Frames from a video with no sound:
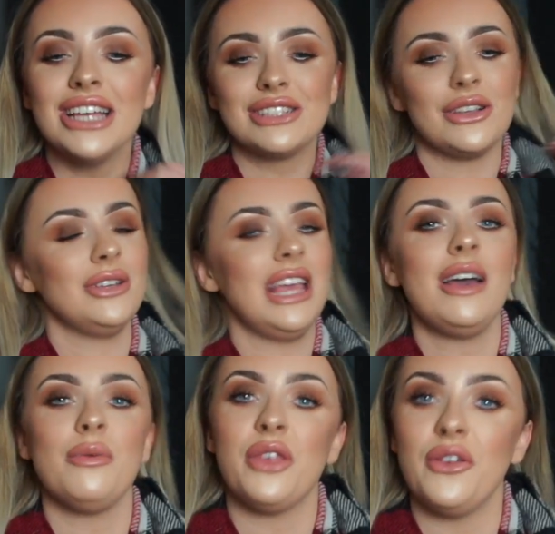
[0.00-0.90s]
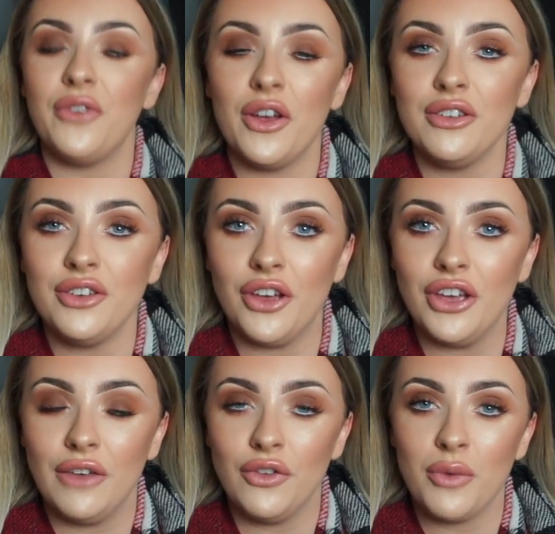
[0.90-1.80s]
So yeah, without further ado,
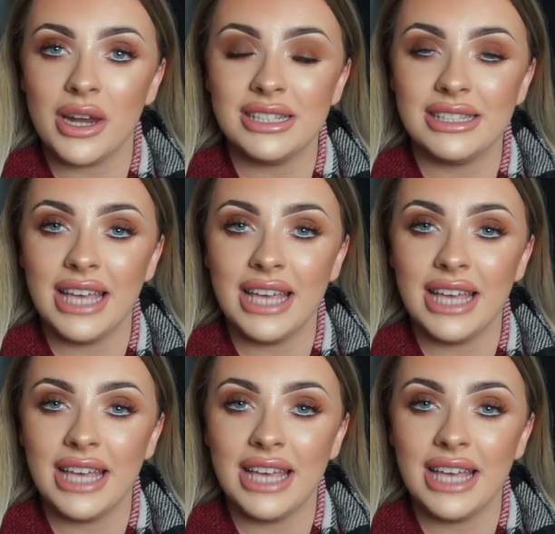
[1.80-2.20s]
if you want to